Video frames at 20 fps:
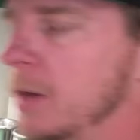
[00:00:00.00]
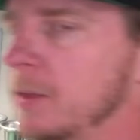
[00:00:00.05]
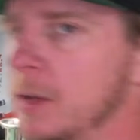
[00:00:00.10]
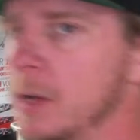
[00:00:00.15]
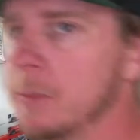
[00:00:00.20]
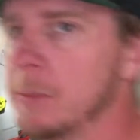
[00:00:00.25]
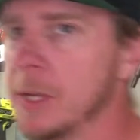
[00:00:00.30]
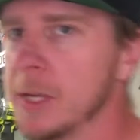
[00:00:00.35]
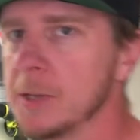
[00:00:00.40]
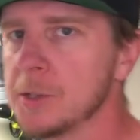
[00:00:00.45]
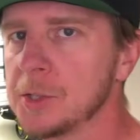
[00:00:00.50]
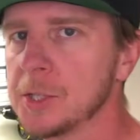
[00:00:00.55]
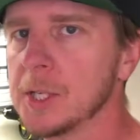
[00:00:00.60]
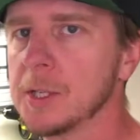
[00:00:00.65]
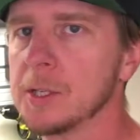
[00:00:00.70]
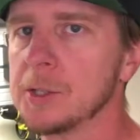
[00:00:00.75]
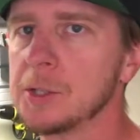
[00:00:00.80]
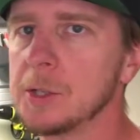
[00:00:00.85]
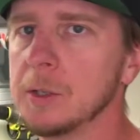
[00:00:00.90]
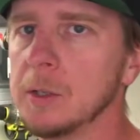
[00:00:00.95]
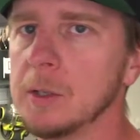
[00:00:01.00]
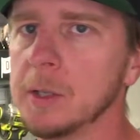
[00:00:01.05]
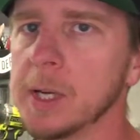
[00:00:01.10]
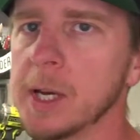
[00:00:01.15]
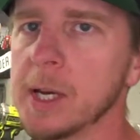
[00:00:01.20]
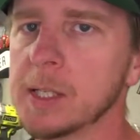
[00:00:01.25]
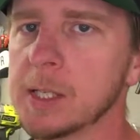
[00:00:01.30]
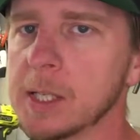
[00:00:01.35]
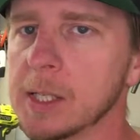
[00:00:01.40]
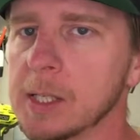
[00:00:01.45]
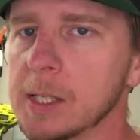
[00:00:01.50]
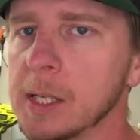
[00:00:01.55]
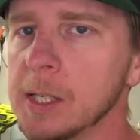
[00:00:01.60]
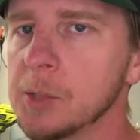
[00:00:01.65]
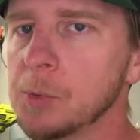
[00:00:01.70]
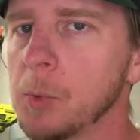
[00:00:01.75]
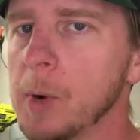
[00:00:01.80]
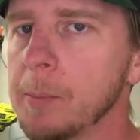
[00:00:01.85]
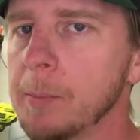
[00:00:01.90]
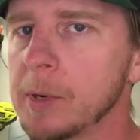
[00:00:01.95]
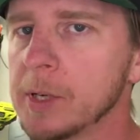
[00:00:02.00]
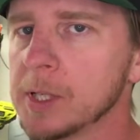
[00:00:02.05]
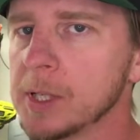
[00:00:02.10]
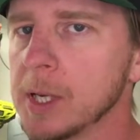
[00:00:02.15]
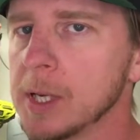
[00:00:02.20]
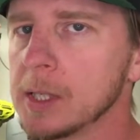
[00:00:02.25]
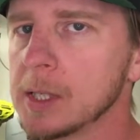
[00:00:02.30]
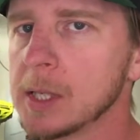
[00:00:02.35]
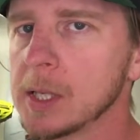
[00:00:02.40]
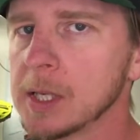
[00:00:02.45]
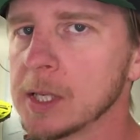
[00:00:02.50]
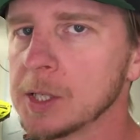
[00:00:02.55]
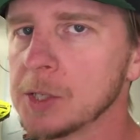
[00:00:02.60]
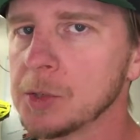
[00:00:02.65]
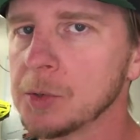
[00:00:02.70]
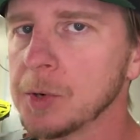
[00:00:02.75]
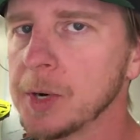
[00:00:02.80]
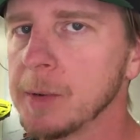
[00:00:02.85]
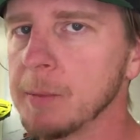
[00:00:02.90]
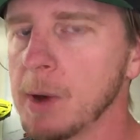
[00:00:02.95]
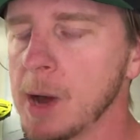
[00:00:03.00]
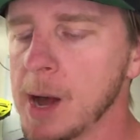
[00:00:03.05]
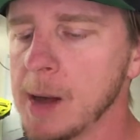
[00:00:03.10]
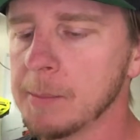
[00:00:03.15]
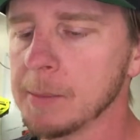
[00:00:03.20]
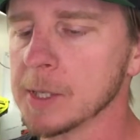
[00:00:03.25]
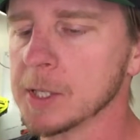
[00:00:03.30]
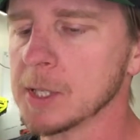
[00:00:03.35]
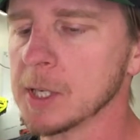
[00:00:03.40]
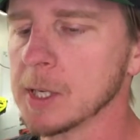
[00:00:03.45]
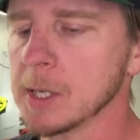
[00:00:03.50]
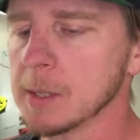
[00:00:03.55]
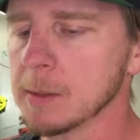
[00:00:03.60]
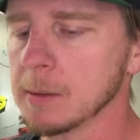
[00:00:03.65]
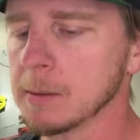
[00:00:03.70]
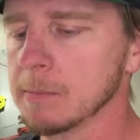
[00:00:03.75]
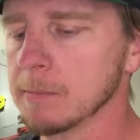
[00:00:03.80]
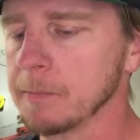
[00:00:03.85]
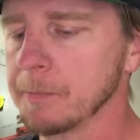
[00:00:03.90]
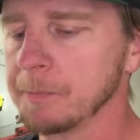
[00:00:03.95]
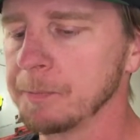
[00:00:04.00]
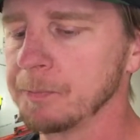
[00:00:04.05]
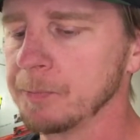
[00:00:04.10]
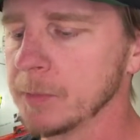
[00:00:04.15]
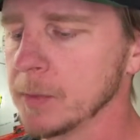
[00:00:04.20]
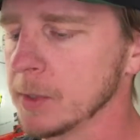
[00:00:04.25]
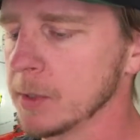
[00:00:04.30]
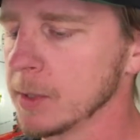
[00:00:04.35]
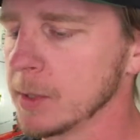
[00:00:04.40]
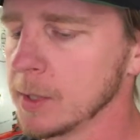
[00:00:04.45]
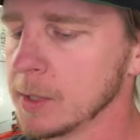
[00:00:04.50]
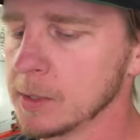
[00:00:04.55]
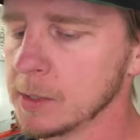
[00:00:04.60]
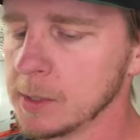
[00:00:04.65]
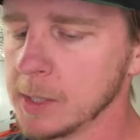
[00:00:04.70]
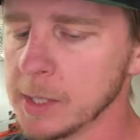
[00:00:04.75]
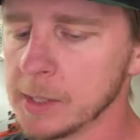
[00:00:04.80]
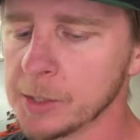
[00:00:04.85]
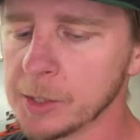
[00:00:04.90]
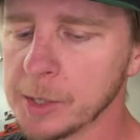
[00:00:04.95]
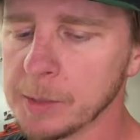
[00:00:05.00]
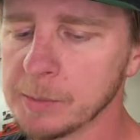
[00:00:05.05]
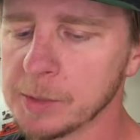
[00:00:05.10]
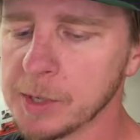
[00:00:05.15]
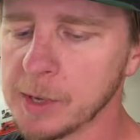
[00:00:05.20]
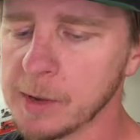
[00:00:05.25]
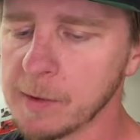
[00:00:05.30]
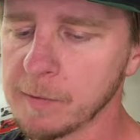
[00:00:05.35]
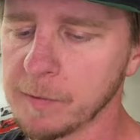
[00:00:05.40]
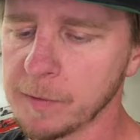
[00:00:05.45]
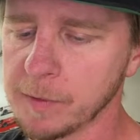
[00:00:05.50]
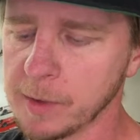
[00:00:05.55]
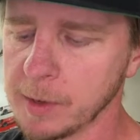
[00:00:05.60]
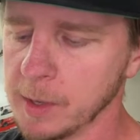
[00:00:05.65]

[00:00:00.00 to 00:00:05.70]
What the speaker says: thought it'd be interesting to show you guys, because this represents the extreme opposite in terms of